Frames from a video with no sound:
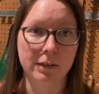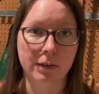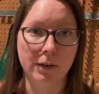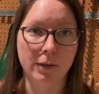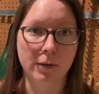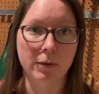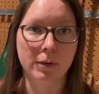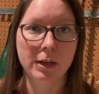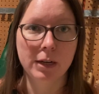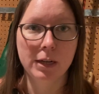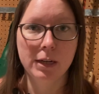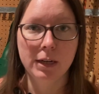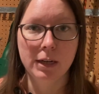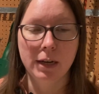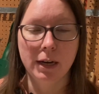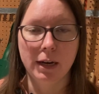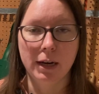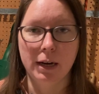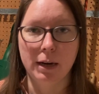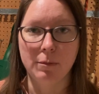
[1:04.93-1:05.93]
So
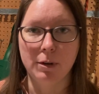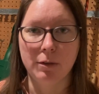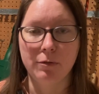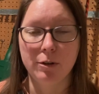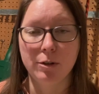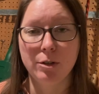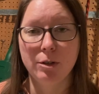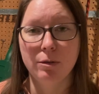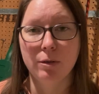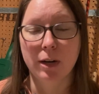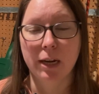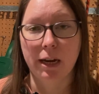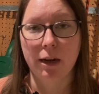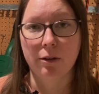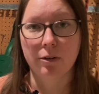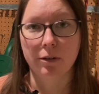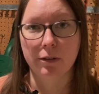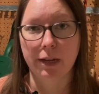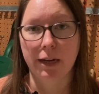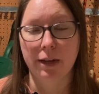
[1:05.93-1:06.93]
if you do
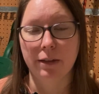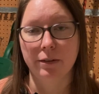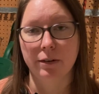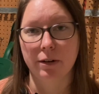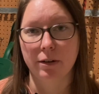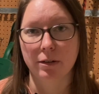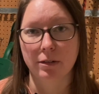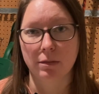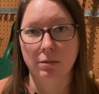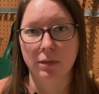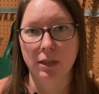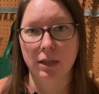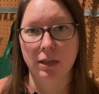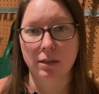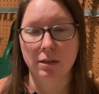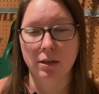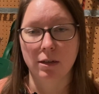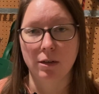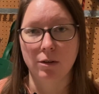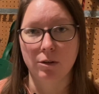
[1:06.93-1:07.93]
encounter that, there are some
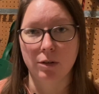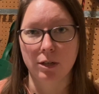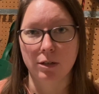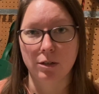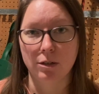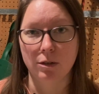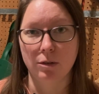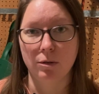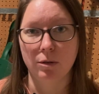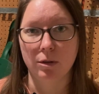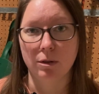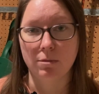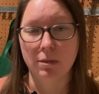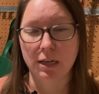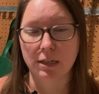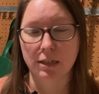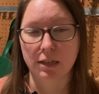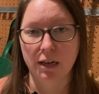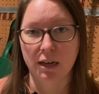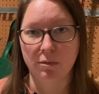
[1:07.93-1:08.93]
things that you can do in the
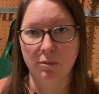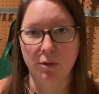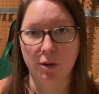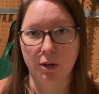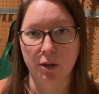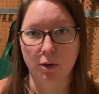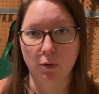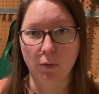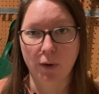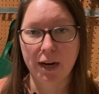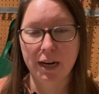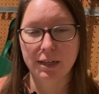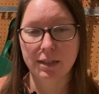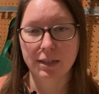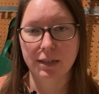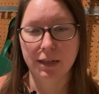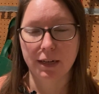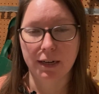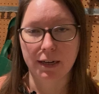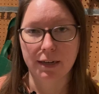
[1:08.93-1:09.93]
meantime while you wait.
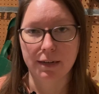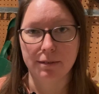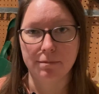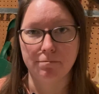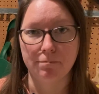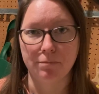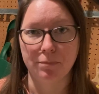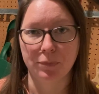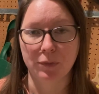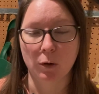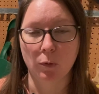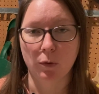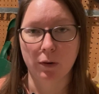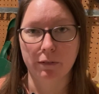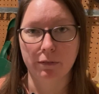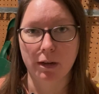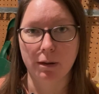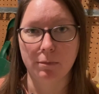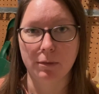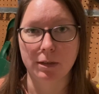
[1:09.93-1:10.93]
One of
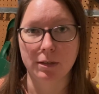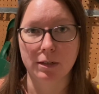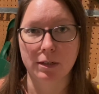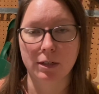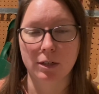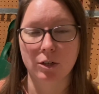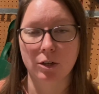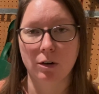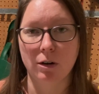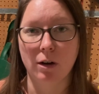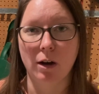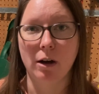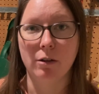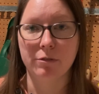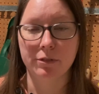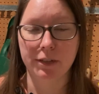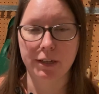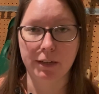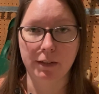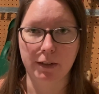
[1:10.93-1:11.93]
them is to turn off
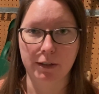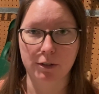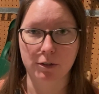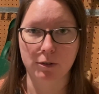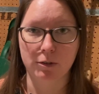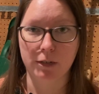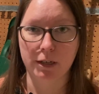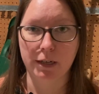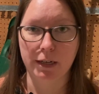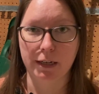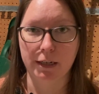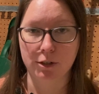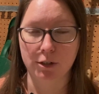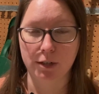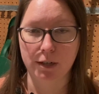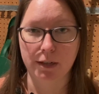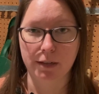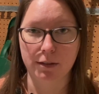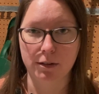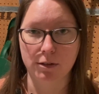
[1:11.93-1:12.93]
the electrical
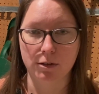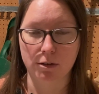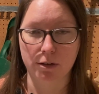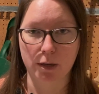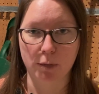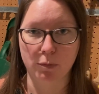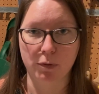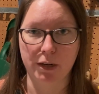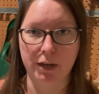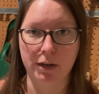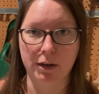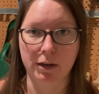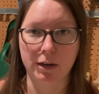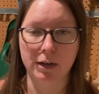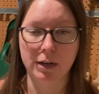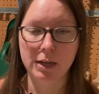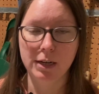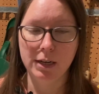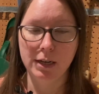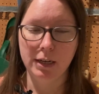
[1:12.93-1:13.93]
connection at the circuit breaker.
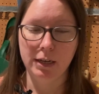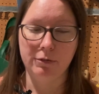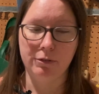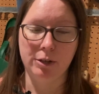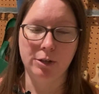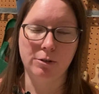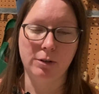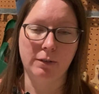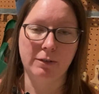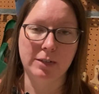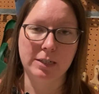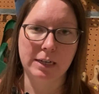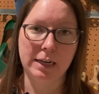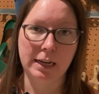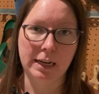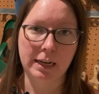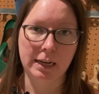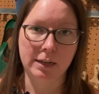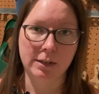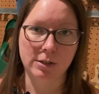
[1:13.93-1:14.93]
If you do have a
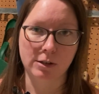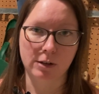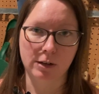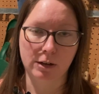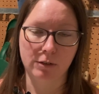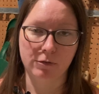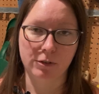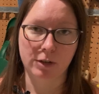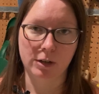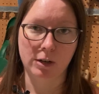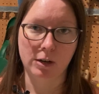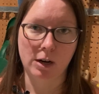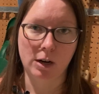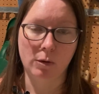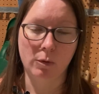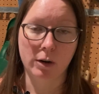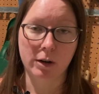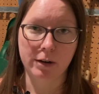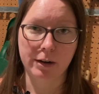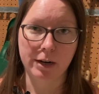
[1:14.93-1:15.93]
dedicated circuit for your hot
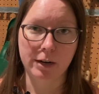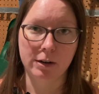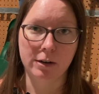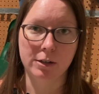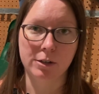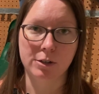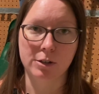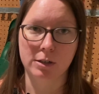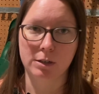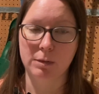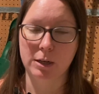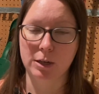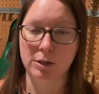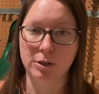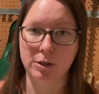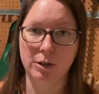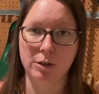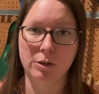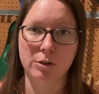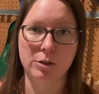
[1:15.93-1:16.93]
water heater, just make
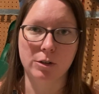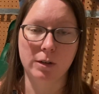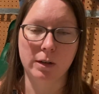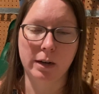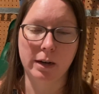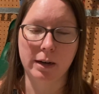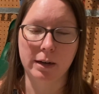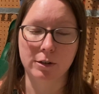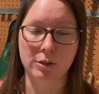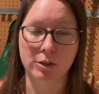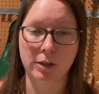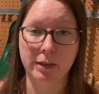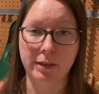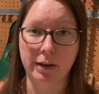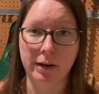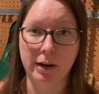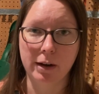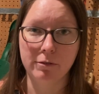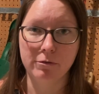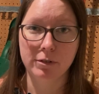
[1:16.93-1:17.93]
sure you shut
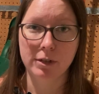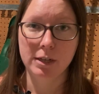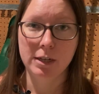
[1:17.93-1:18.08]
that off.